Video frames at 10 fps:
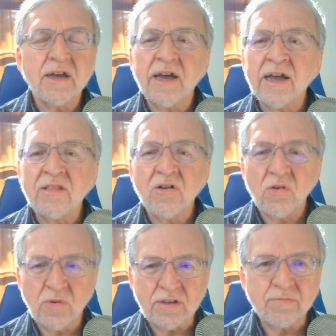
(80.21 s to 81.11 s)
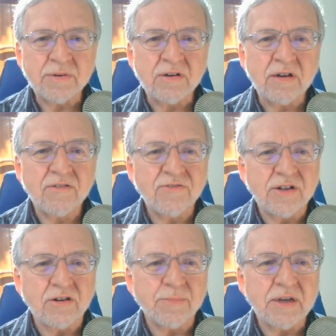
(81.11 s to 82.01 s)
and the Holy Spirit
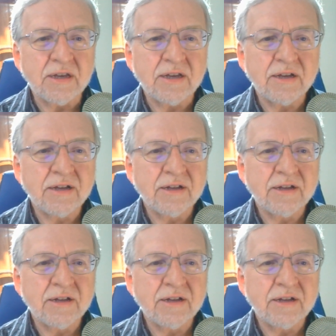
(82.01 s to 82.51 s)
filled me.